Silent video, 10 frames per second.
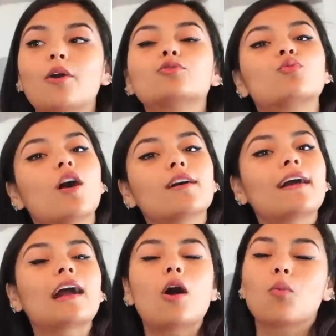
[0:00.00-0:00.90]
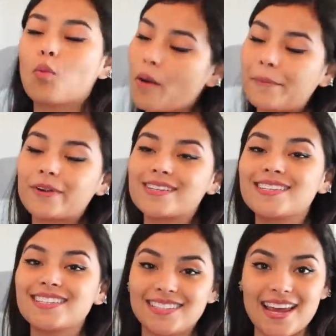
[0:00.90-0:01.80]
I was wrong, I got one more
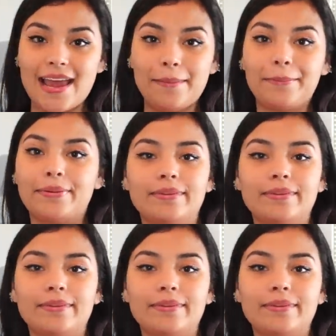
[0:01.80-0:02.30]
step.